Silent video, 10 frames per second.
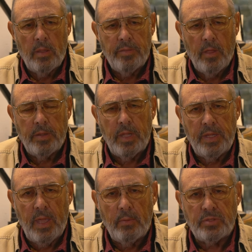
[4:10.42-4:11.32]
thought
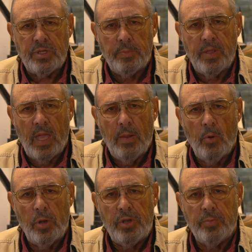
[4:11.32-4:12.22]
that that was something I
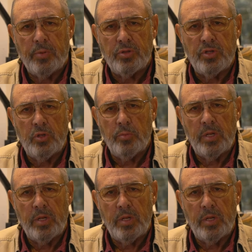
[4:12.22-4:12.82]
wanted to pursue.